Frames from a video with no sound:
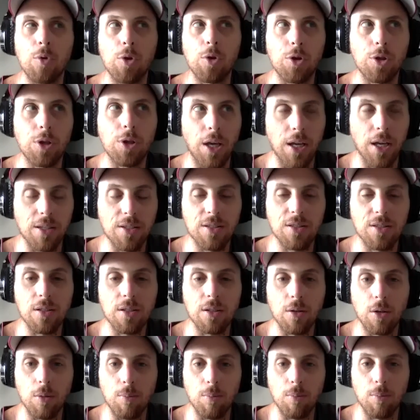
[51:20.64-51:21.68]
it's
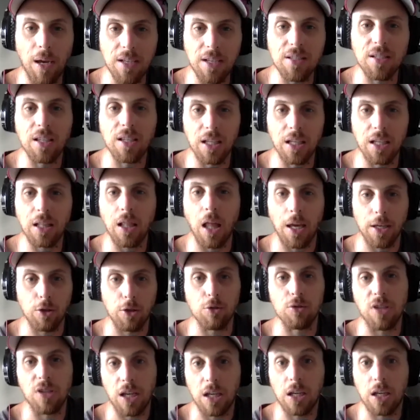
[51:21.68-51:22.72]
basically like
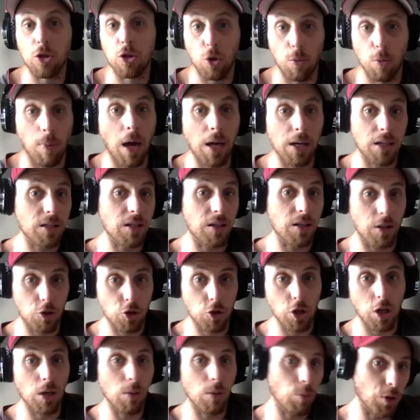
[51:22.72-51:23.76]
you're taking your body to the
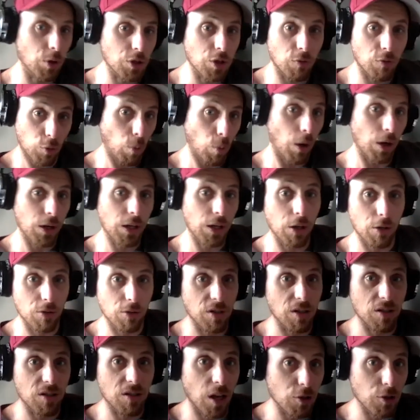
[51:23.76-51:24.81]
gym, which if you want to get your
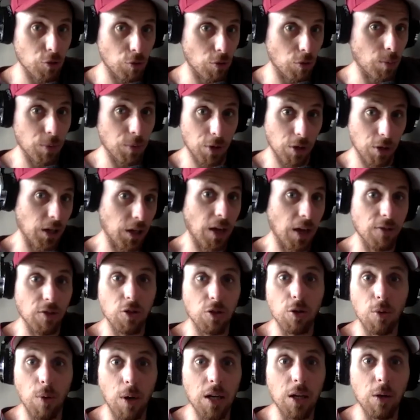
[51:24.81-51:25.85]
testosterone up, you're going to have to
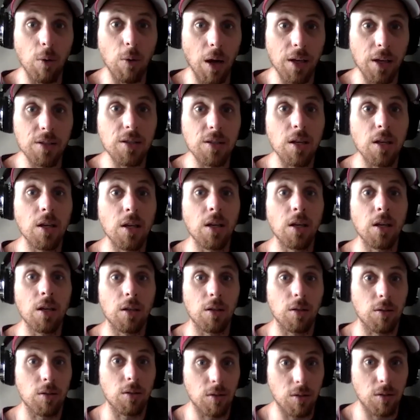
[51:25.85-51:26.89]
do anyways.
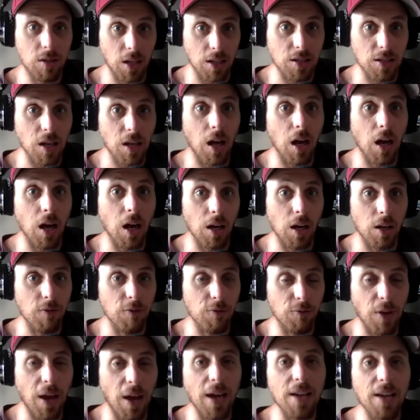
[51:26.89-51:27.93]

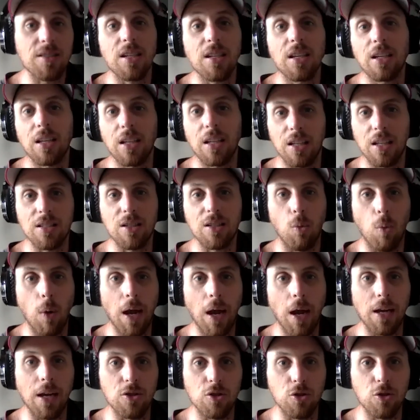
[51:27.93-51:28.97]
Fasting is a
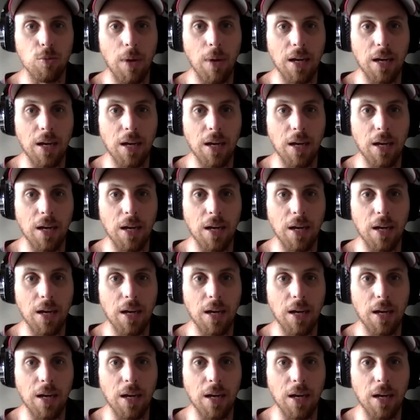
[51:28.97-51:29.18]
way to